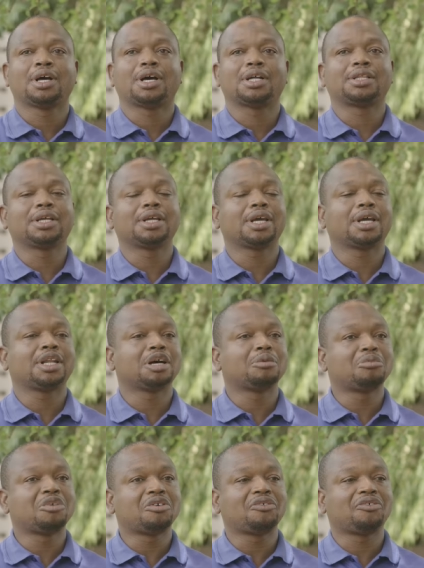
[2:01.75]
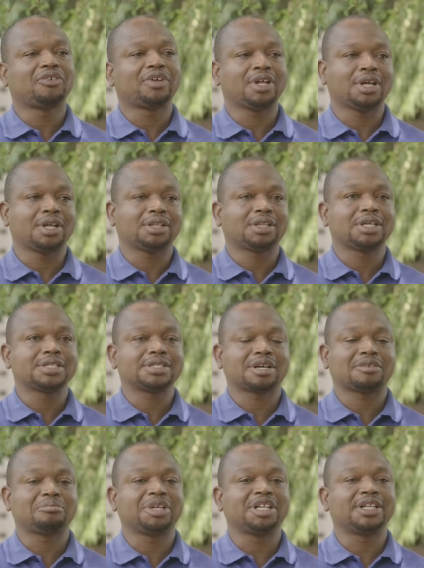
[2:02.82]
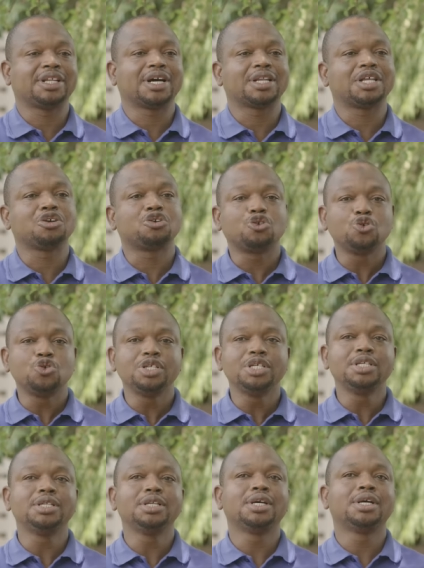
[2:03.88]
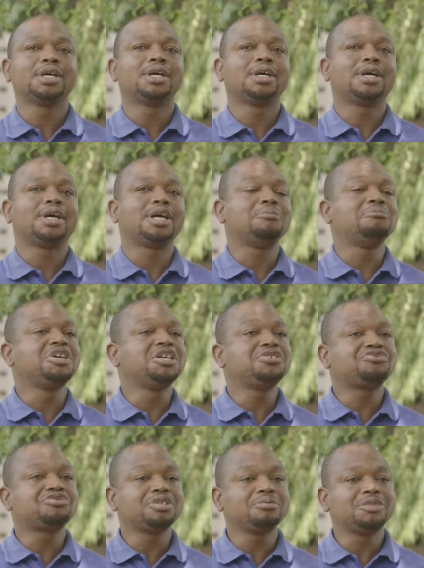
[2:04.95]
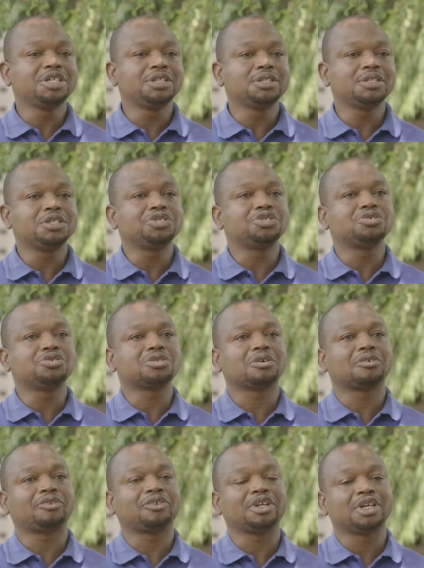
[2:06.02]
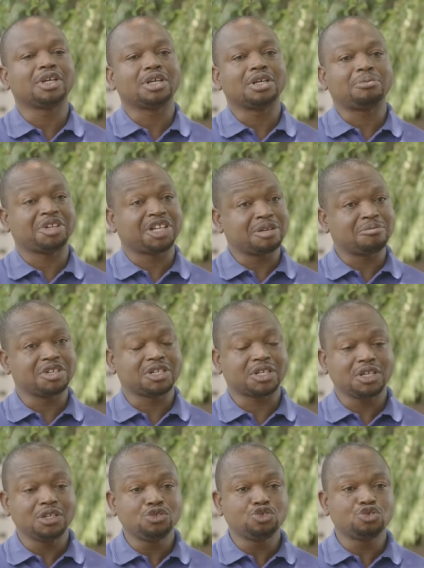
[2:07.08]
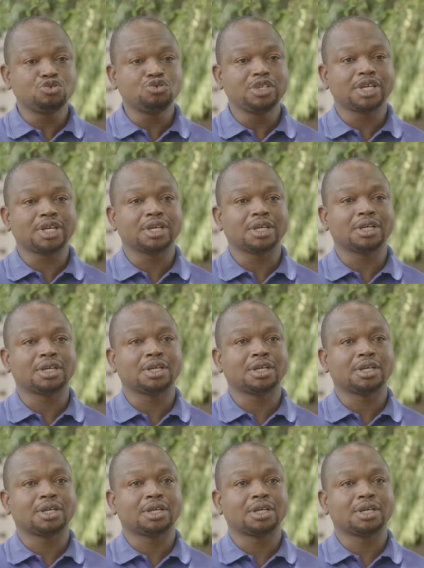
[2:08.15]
I think a number of uh, things have been done, including uh, mainstreaming issues of epidemic into the,